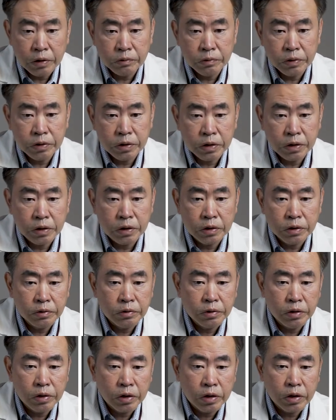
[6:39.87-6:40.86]
which
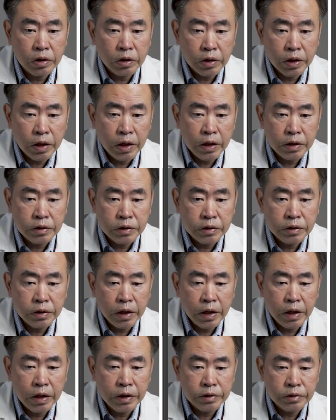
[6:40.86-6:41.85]
included Caucasian,
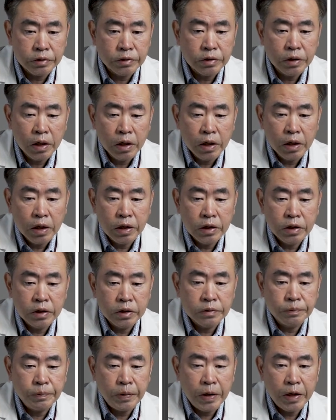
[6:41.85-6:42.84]
Asian, and
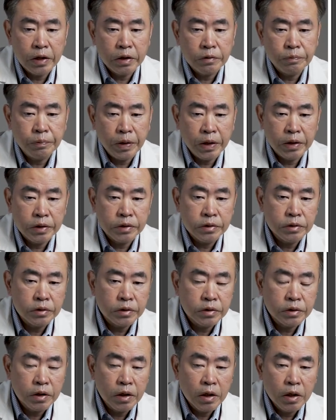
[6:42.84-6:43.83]
Hispanic
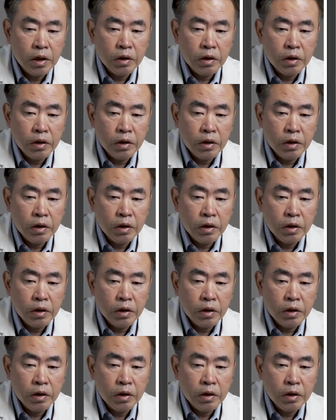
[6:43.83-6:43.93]
patients.